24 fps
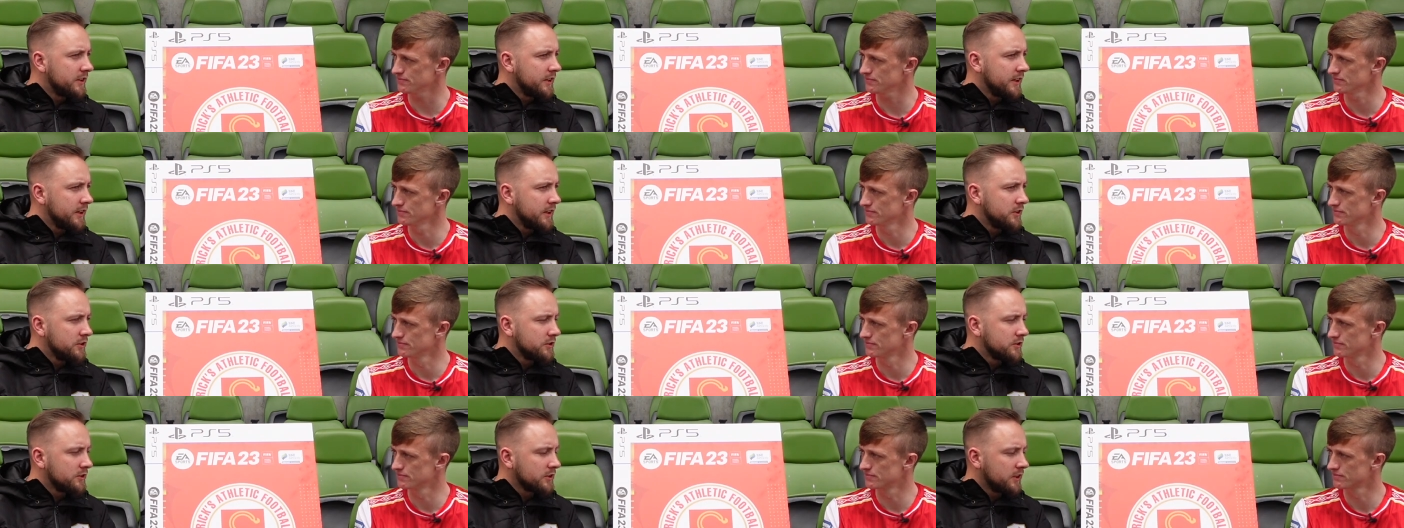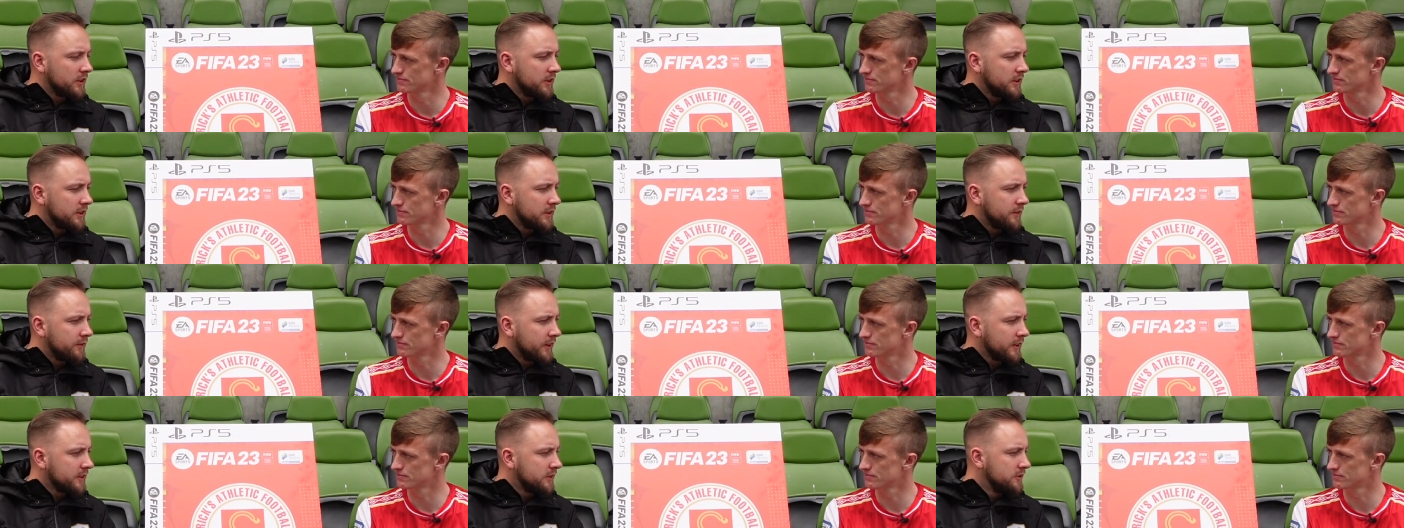Speaker 1: on there just kind of
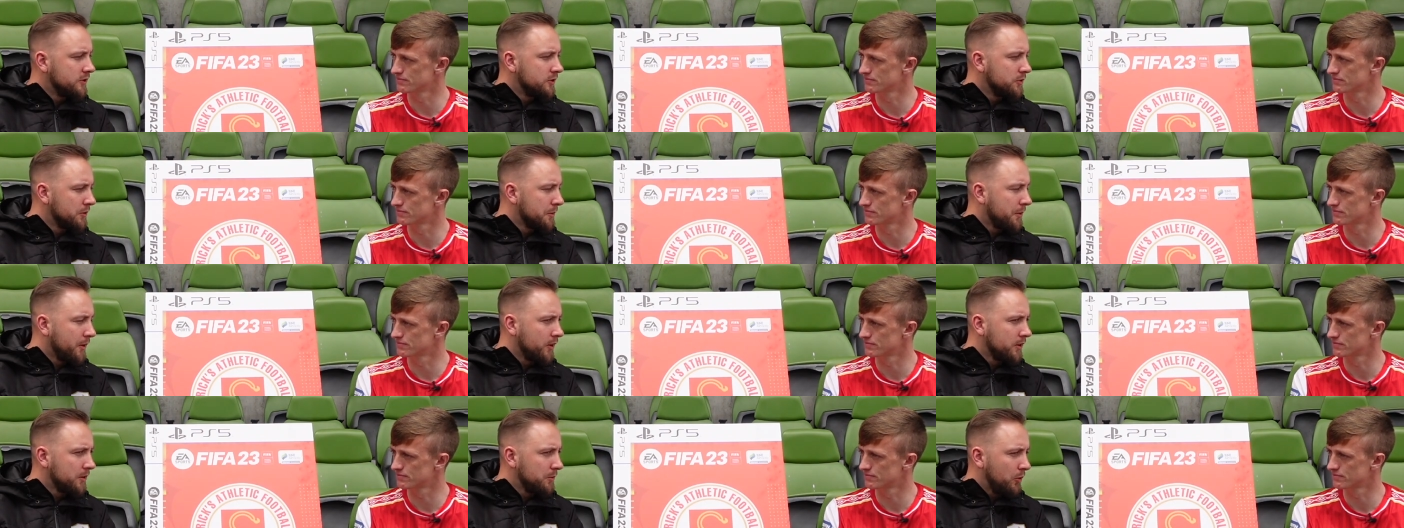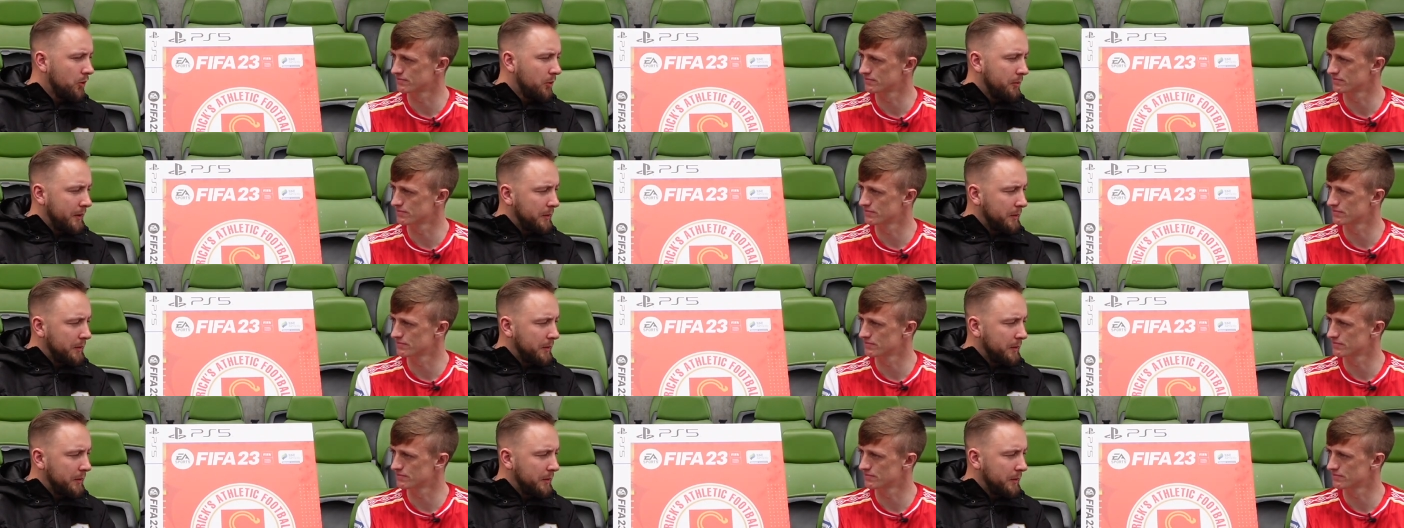the fact that you were bonding more.